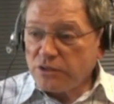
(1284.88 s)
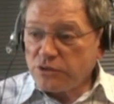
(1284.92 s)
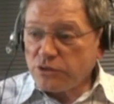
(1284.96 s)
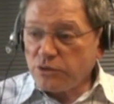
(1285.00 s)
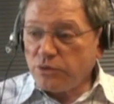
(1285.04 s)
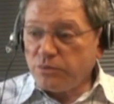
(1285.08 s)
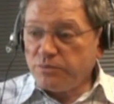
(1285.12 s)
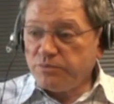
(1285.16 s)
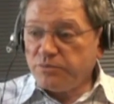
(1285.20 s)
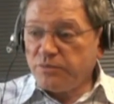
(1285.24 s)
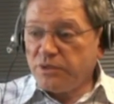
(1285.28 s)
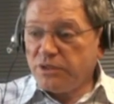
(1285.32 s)

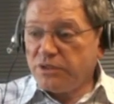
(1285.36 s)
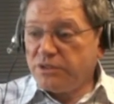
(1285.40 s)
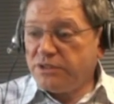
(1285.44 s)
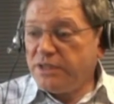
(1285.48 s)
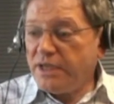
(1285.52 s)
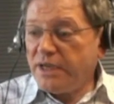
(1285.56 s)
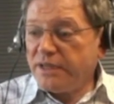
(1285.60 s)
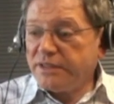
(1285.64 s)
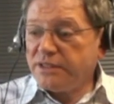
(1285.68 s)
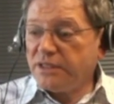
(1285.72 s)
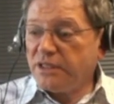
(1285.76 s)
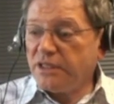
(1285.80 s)
So
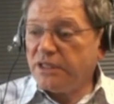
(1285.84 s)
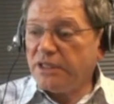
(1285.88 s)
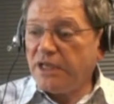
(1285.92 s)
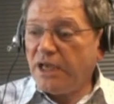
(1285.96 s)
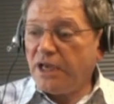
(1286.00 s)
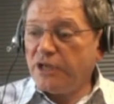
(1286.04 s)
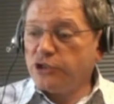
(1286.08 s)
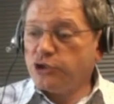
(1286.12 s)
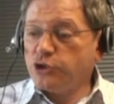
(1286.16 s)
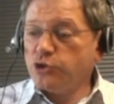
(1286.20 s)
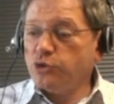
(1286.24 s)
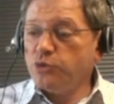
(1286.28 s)

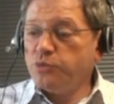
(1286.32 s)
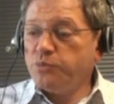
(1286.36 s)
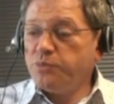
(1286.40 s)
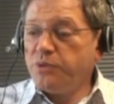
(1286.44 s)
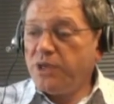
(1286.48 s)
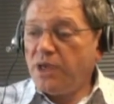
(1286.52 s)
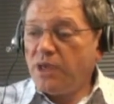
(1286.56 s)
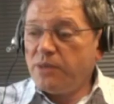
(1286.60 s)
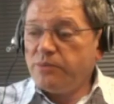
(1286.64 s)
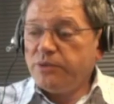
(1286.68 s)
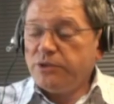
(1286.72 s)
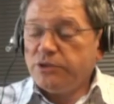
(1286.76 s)
technically, I shouldn't
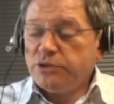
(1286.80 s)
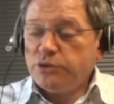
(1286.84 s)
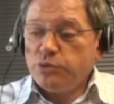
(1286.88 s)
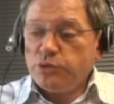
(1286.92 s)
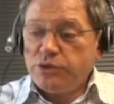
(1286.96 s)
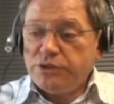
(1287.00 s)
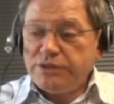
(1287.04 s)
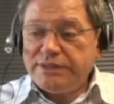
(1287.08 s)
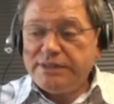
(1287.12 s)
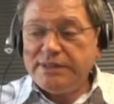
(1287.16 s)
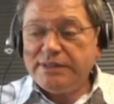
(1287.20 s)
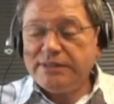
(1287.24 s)
be able
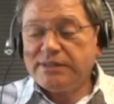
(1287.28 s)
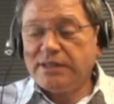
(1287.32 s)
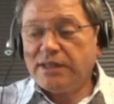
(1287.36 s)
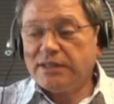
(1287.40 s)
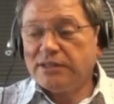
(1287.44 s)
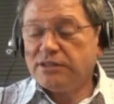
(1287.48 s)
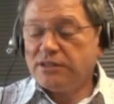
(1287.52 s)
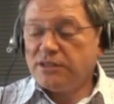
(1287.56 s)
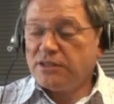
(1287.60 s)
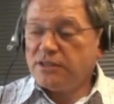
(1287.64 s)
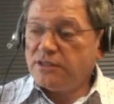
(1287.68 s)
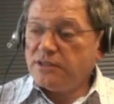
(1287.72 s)
to see
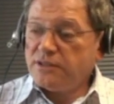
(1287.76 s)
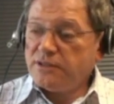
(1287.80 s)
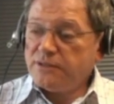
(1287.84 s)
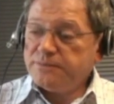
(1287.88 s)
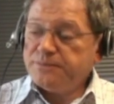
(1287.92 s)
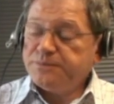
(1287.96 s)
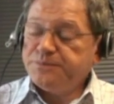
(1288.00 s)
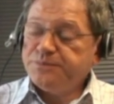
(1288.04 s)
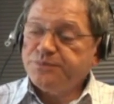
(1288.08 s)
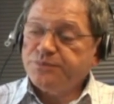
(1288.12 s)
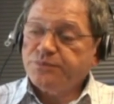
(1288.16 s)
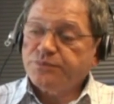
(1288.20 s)

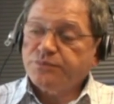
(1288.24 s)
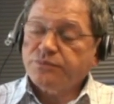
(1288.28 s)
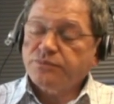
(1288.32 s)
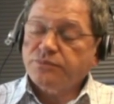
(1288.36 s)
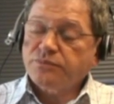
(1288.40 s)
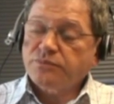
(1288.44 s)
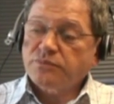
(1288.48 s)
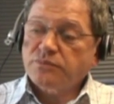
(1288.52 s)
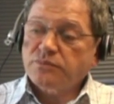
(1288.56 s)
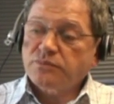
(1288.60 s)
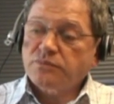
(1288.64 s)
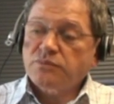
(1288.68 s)
that
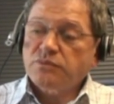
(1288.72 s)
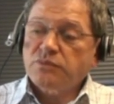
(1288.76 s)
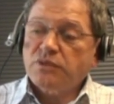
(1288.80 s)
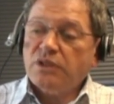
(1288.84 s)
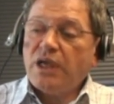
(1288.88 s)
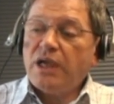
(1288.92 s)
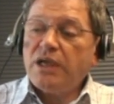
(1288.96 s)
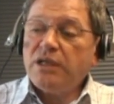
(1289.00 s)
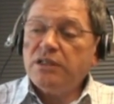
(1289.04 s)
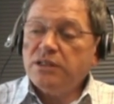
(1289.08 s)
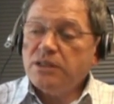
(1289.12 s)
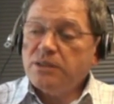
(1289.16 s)

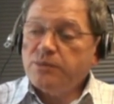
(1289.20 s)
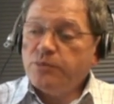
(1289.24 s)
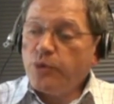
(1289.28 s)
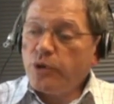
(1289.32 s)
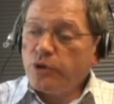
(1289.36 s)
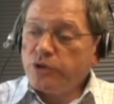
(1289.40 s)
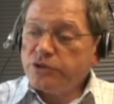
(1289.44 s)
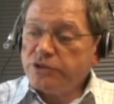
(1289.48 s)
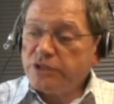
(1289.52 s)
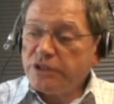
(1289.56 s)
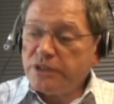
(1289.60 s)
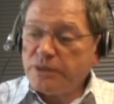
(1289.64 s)
dialog
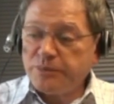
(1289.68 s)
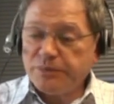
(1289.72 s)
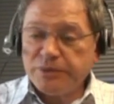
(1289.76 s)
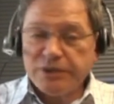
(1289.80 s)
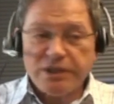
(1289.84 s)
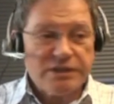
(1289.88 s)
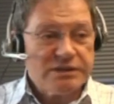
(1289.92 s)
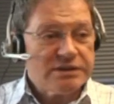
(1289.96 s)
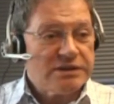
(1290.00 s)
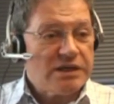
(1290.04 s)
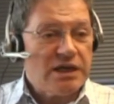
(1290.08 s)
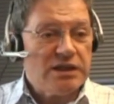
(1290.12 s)
box,
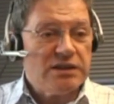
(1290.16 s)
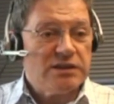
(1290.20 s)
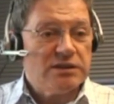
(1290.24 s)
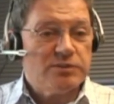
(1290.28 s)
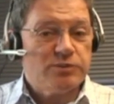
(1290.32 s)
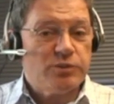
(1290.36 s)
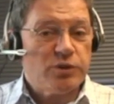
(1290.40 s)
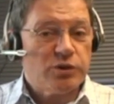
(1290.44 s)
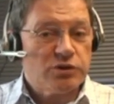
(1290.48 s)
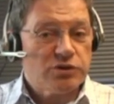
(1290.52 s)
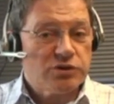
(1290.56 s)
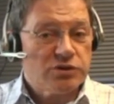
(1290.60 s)
replace
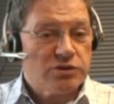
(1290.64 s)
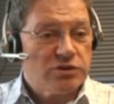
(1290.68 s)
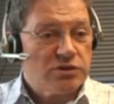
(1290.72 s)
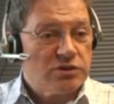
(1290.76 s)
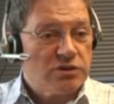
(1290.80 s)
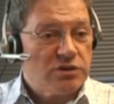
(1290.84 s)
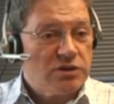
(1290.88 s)
dialog box.